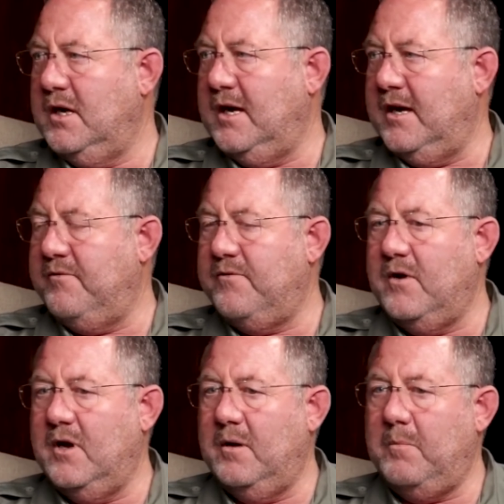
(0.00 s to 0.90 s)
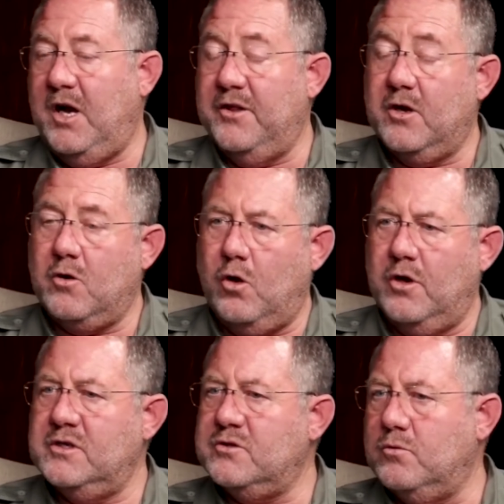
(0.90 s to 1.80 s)
have either
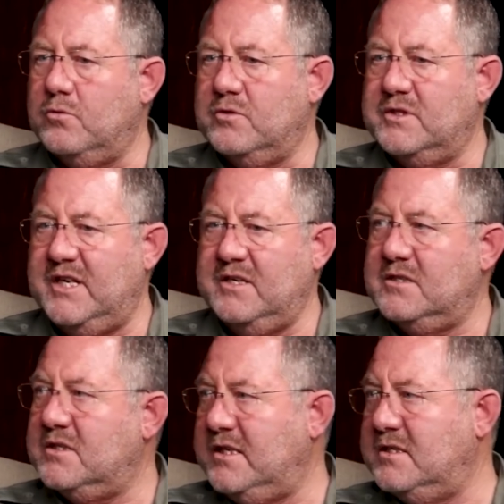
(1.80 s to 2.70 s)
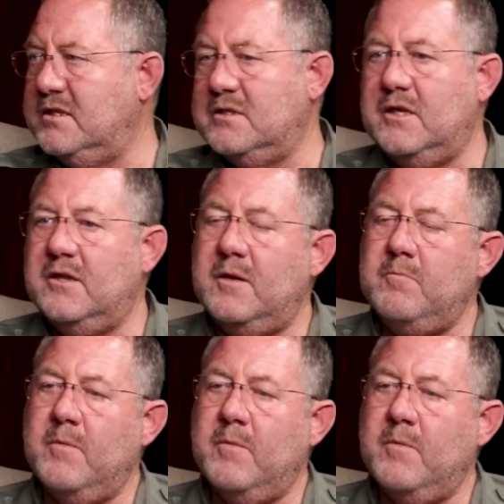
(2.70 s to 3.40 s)
collars or sensors in them,